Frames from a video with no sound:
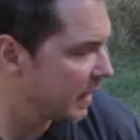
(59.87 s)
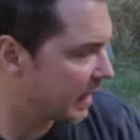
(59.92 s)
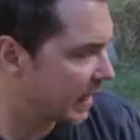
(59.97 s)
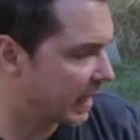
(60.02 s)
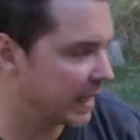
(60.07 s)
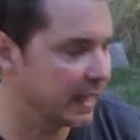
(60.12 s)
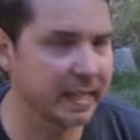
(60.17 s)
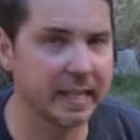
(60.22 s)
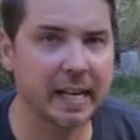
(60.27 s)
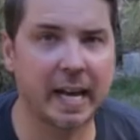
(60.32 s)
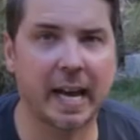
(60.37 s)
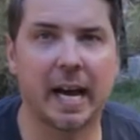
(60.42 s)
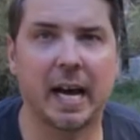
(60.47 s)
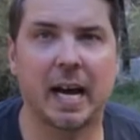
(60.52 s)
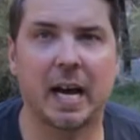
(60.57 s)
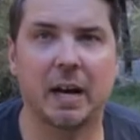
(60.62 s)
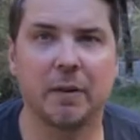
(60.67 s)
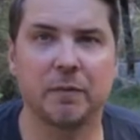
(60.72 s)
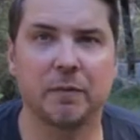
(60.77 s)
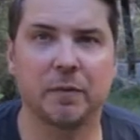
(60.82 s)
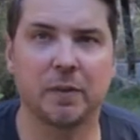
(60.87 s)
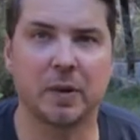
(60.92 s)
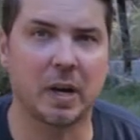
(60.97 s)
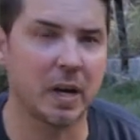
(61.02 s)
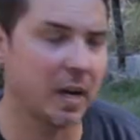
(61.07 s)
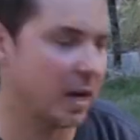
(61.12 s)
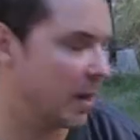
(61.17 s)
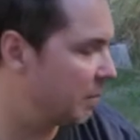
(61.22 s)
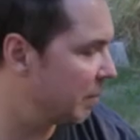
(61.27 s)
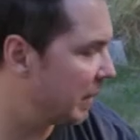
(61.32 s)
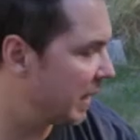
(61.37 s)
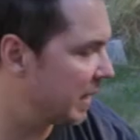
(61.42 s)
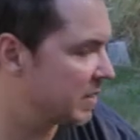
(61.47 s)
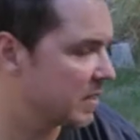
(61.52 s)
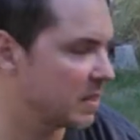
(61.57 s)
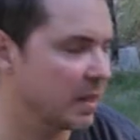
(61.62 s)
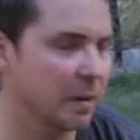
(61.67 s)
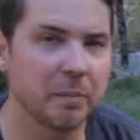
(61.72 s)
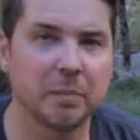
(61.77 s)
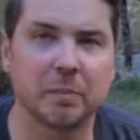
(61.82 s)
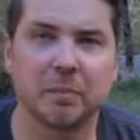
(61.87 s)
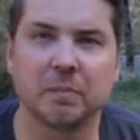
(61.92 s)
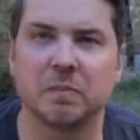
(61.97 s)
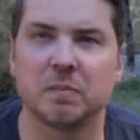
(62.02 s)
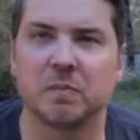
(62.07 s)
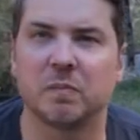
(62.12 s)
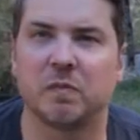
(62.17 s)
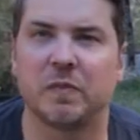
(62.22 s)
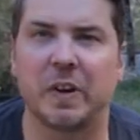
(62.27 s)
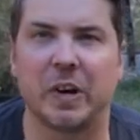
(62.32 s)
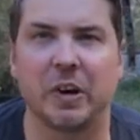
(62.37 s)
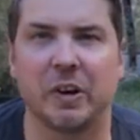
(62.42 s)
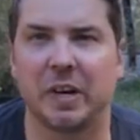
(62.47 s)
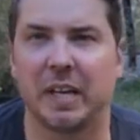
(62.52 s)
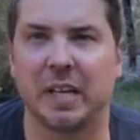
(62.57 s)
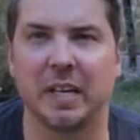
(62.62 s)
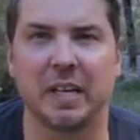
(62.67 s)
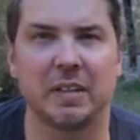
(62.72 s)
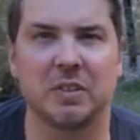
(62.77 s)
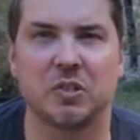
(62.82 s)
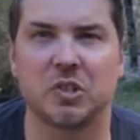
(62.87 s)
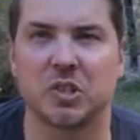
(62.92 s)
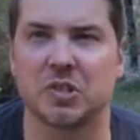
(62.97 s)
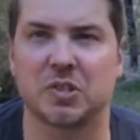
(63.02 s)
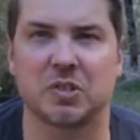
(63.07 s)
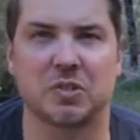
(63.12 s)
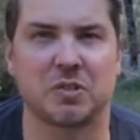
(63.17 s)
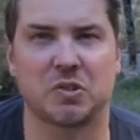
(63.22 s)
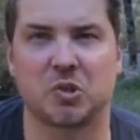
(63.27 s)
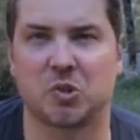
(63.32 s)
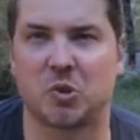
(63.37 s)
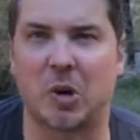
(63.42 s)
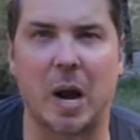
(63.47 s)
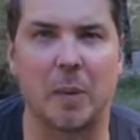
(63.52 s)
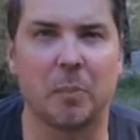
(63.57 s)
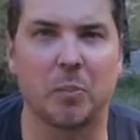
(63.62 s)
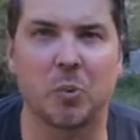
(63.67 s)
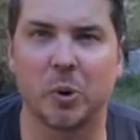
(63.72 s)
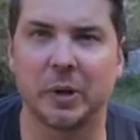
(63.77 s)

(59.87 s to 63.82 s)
cut it in half, um, made some very just scrap